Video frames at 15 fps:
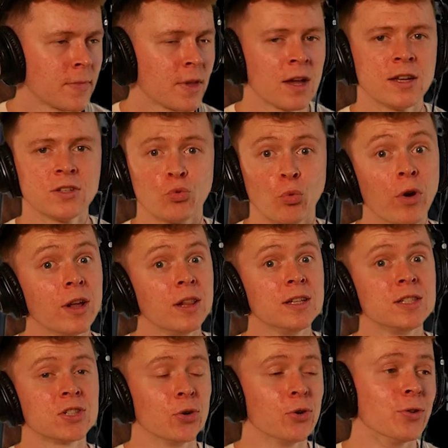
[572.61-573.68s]
It's really
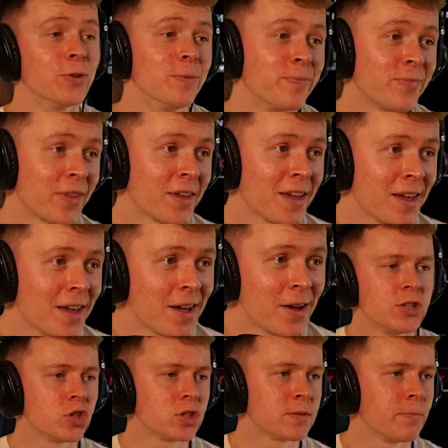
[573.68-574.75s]
subtle. And
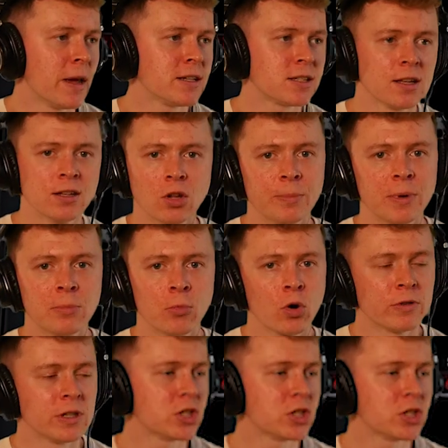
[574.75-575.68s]
it just makes it a little bit more